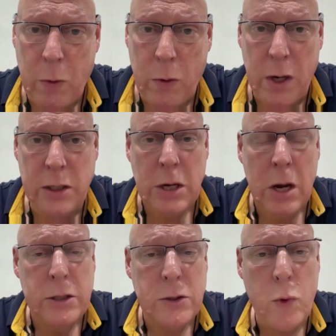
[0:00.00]
Okay,
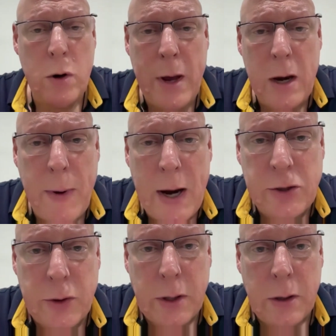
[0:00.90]
so what about the
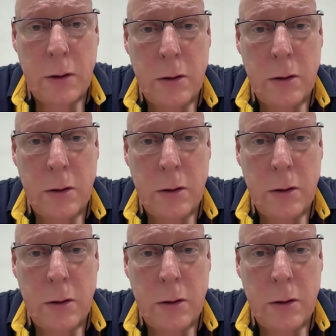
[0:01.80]
battery?